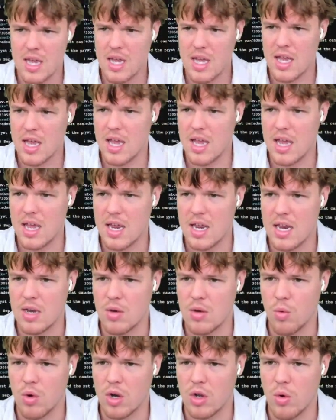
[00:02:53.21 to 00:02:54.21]
And
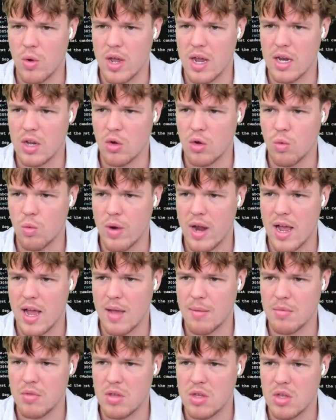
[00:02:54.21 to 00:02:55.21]
we're going to go ahead and
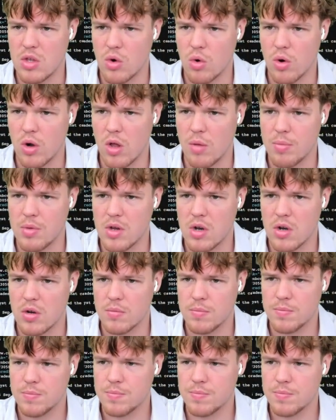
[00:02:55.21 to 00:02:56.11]
grab the URL up here.